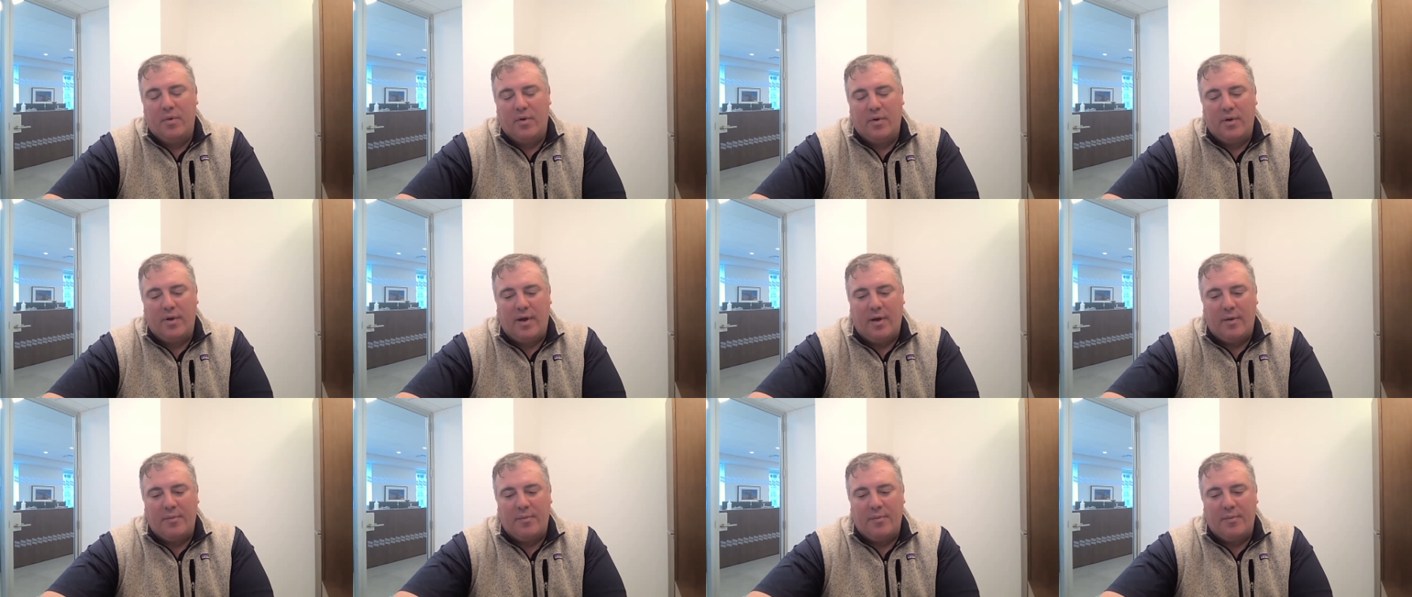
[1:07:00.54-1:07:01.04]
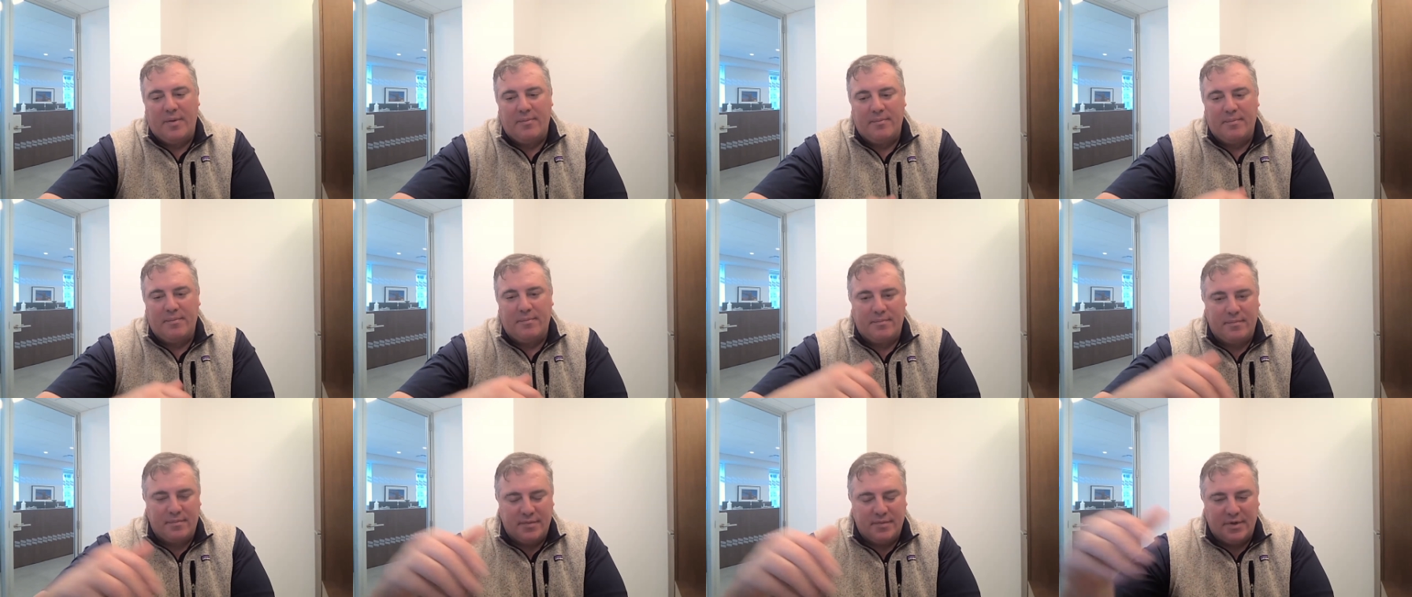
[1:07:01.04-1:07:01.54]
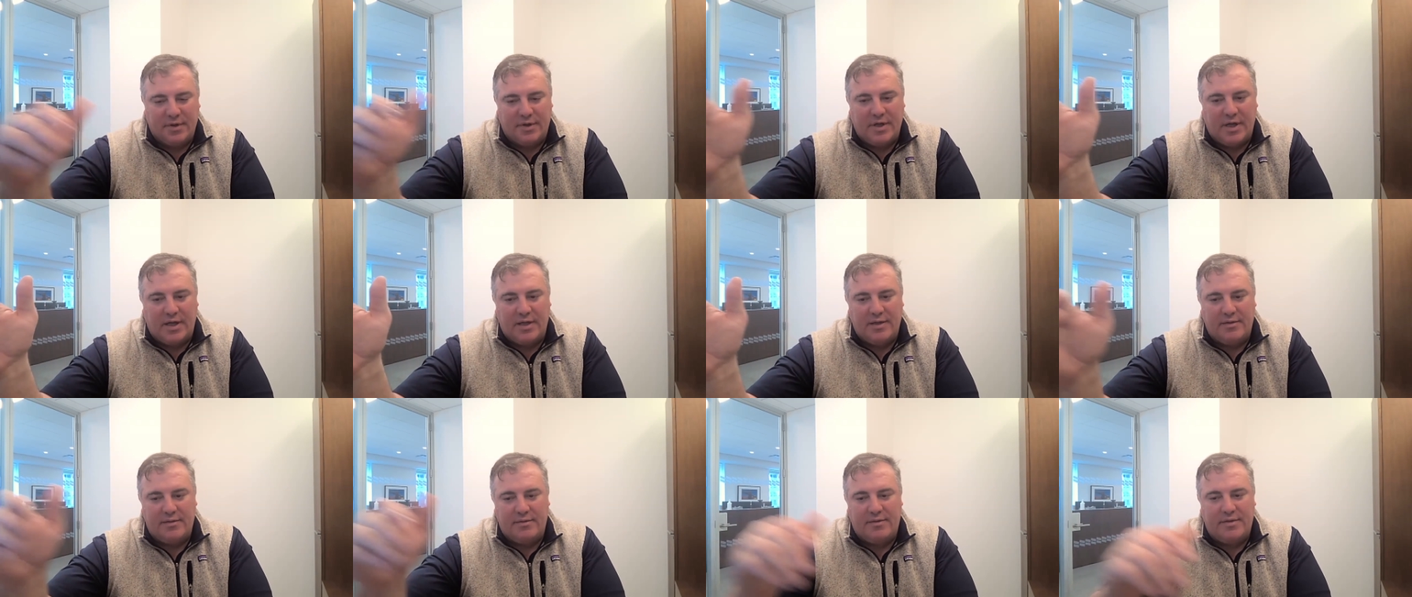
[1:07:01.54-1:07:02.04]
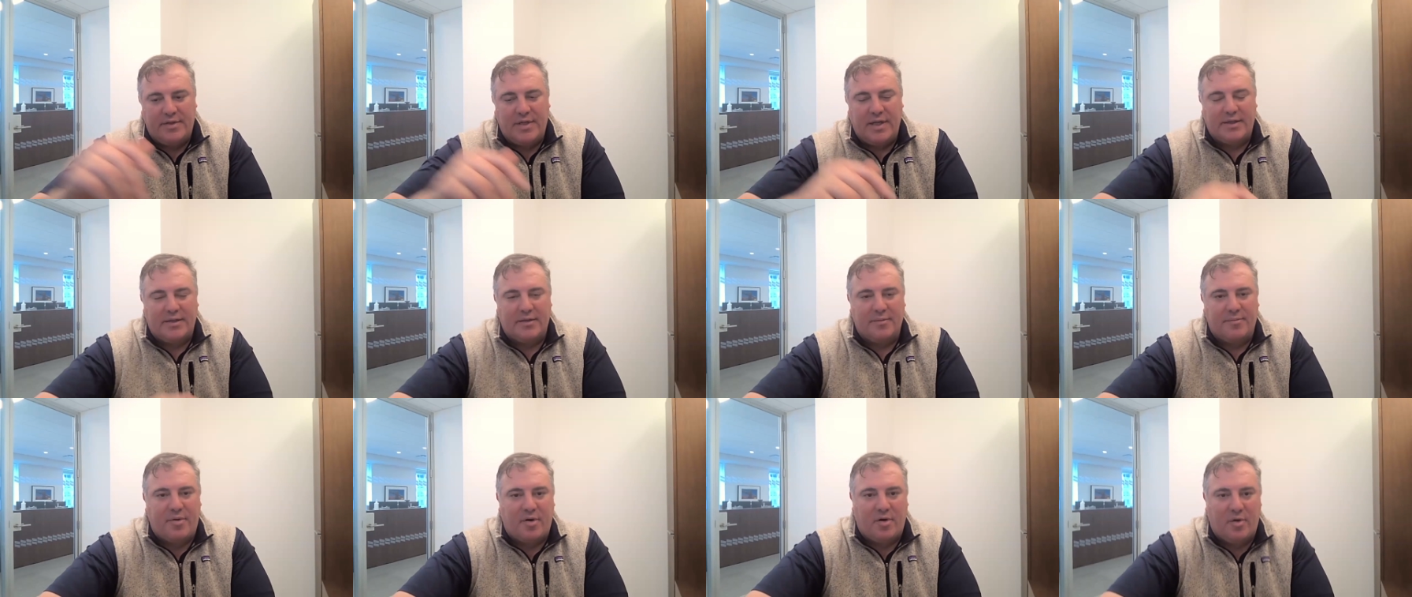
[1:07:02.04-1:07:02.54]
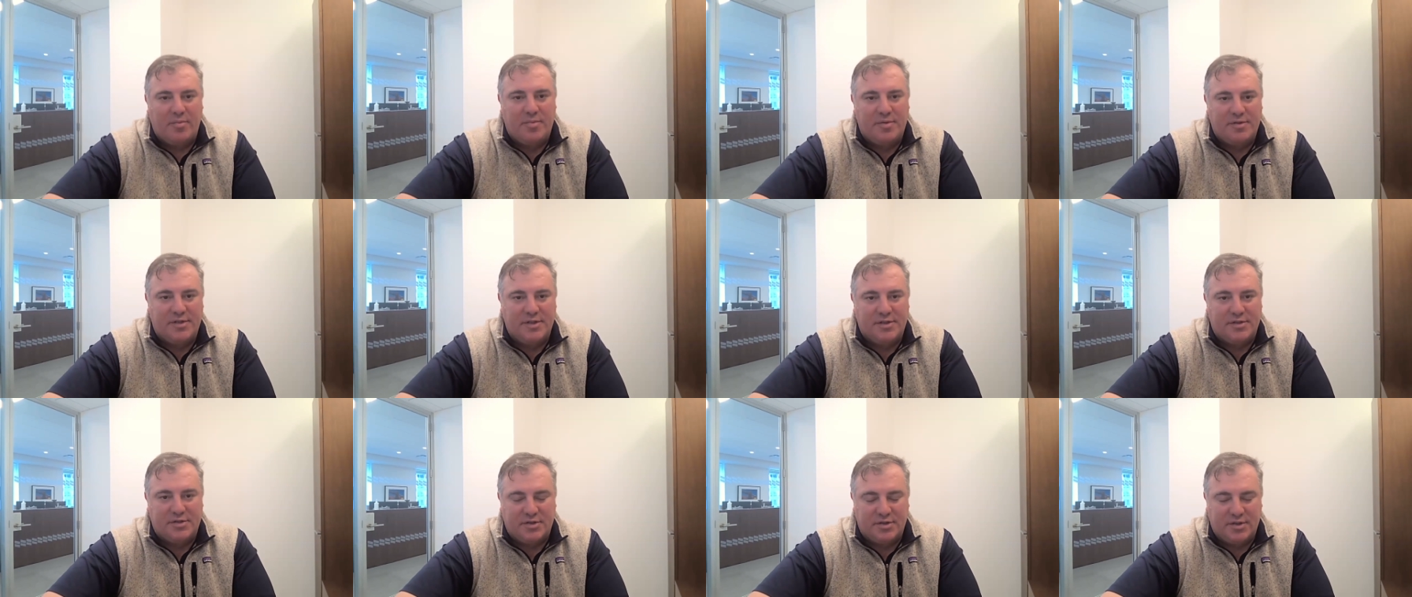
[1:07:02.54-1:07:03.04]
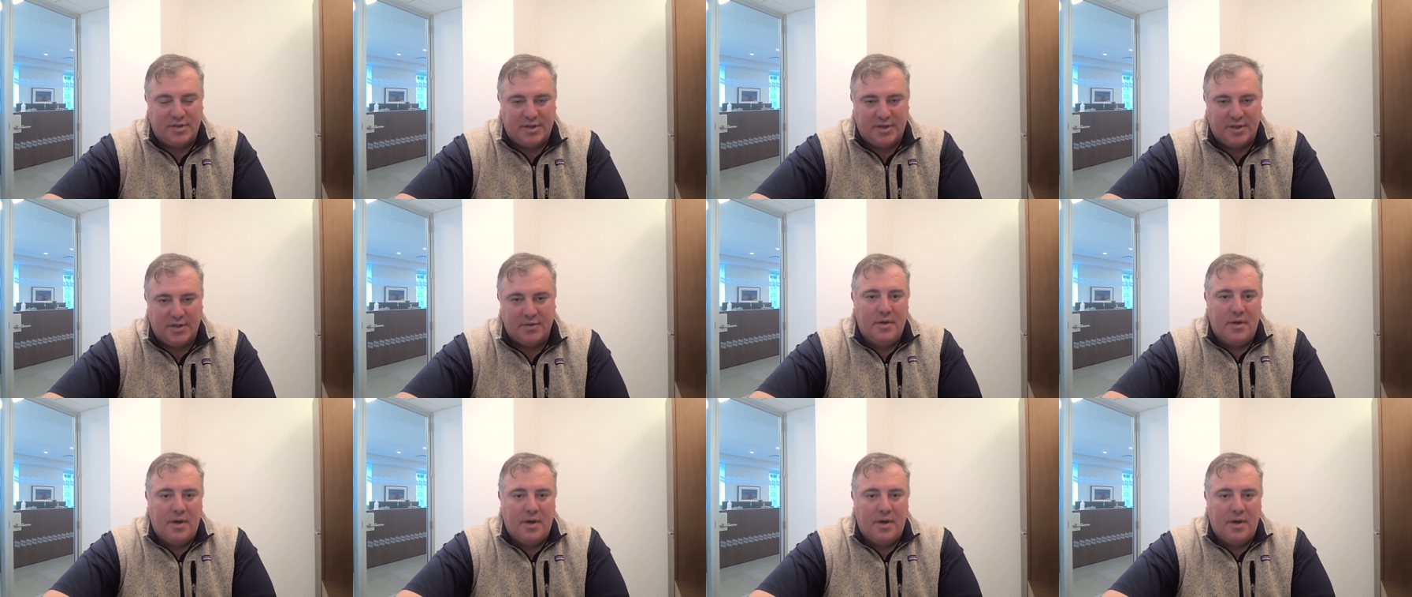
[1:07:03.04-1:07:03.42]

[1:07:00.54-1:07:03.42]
help them kind of take the pole position again.